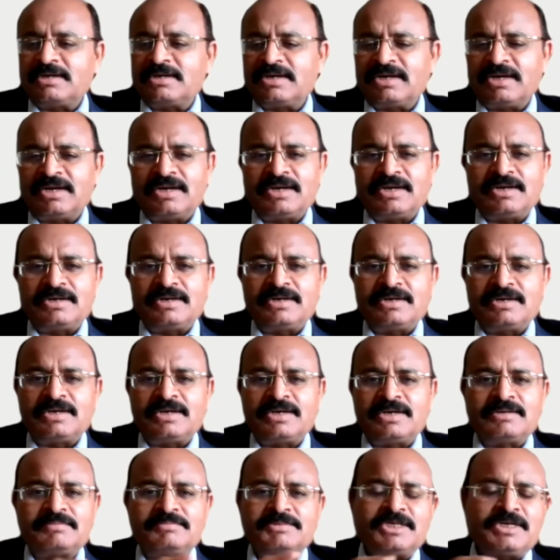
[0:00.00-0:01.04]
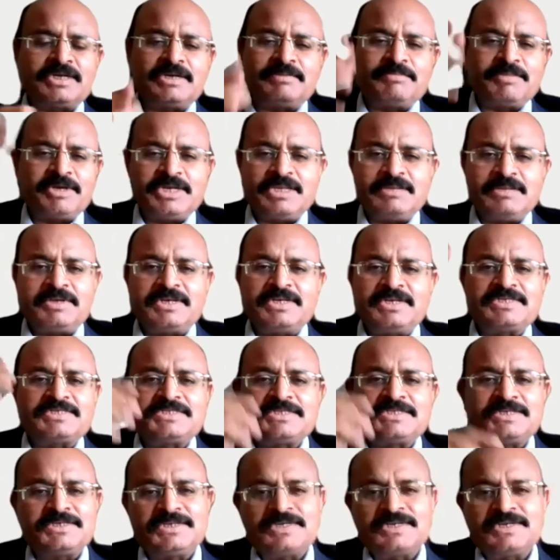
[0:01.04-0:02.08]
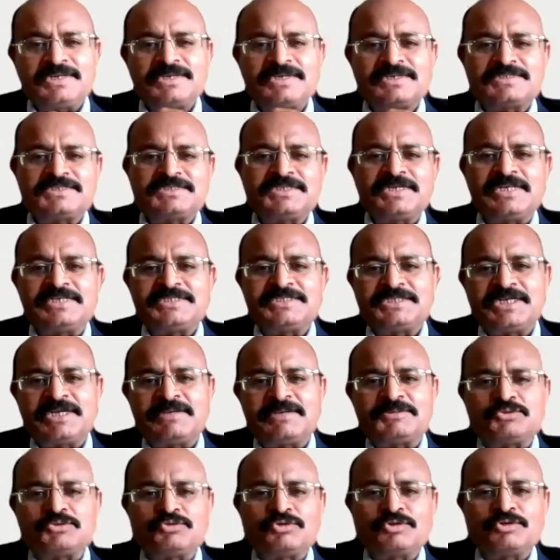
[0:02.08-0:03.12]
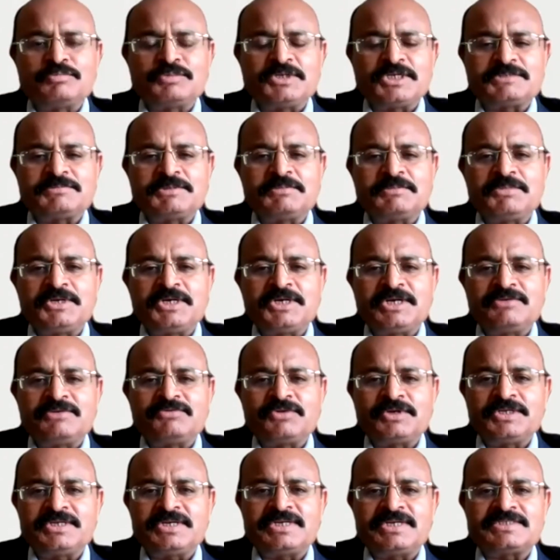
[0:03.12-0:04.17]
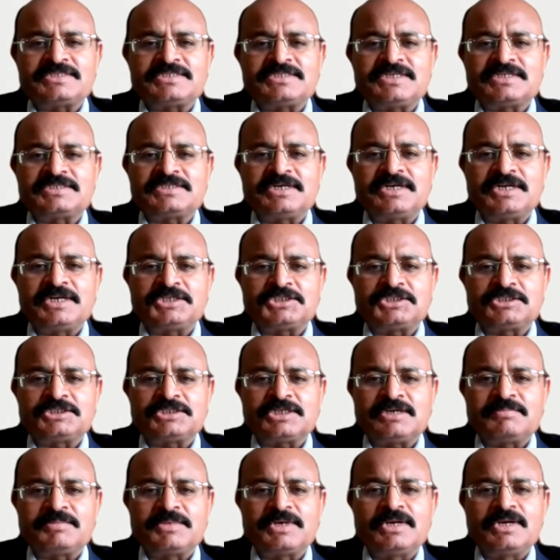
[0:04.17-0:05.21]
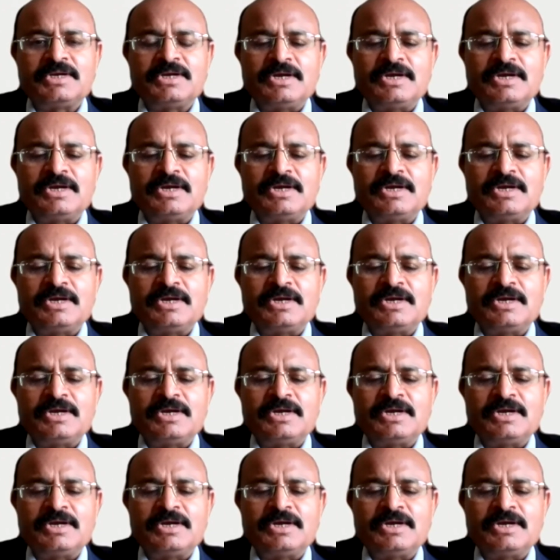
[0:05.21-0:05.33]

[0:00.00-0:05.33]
and there are many senior sales reps to whom he has been meeting for years. He has relationship.